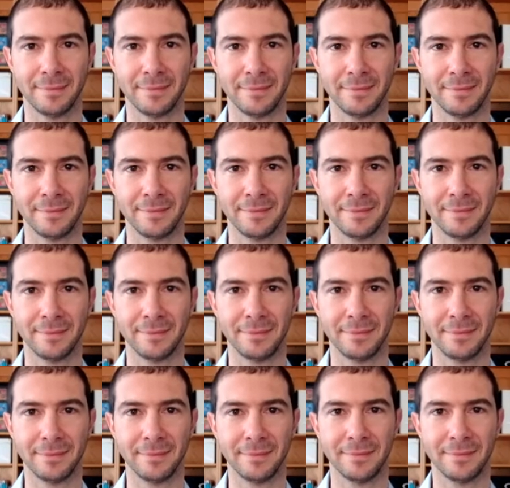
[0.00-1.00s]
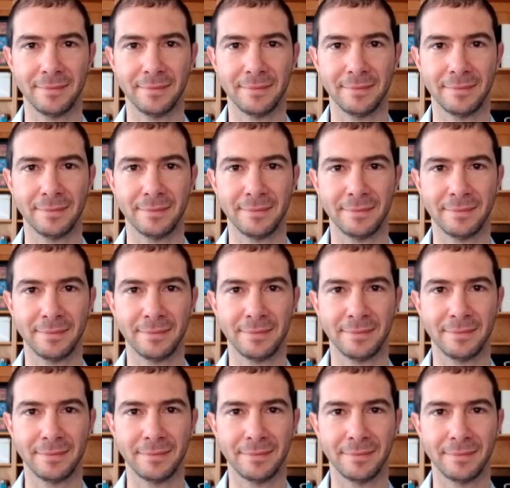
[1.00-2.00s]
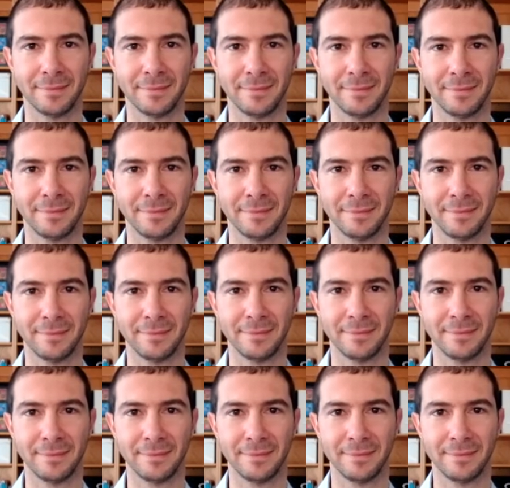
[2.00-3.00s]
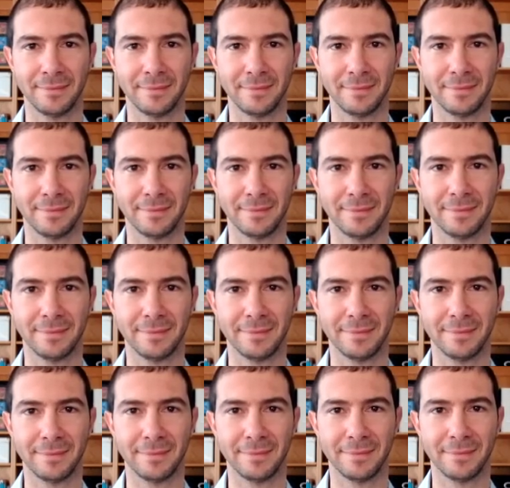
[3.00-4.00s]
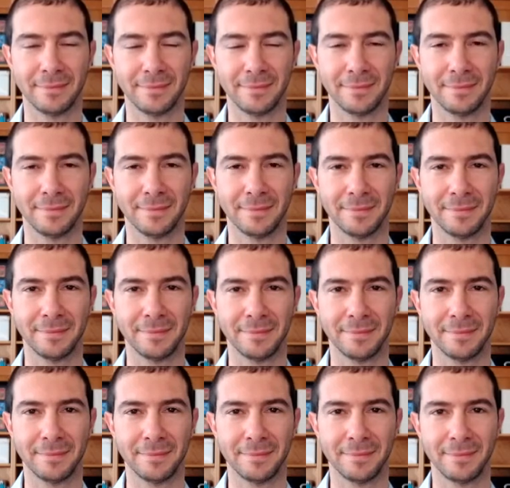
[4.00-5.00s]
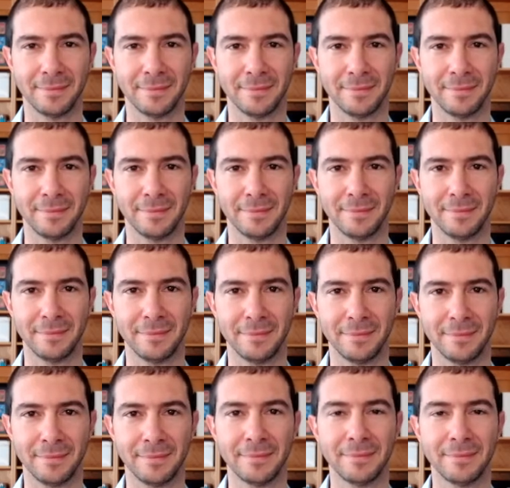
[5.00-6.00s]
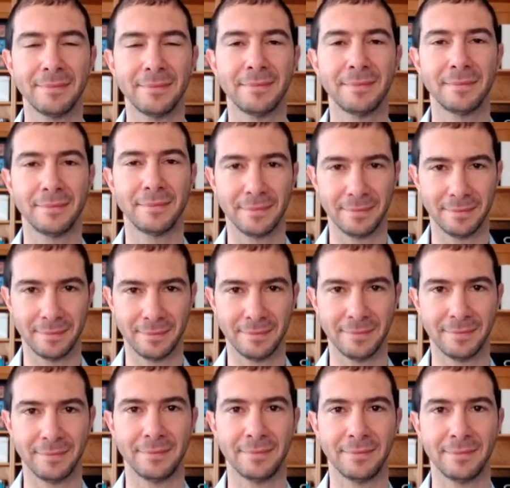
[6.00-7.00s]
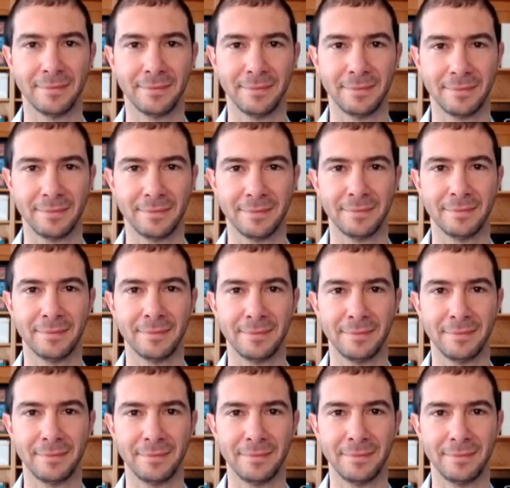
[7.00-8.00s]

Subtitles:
(not speaking)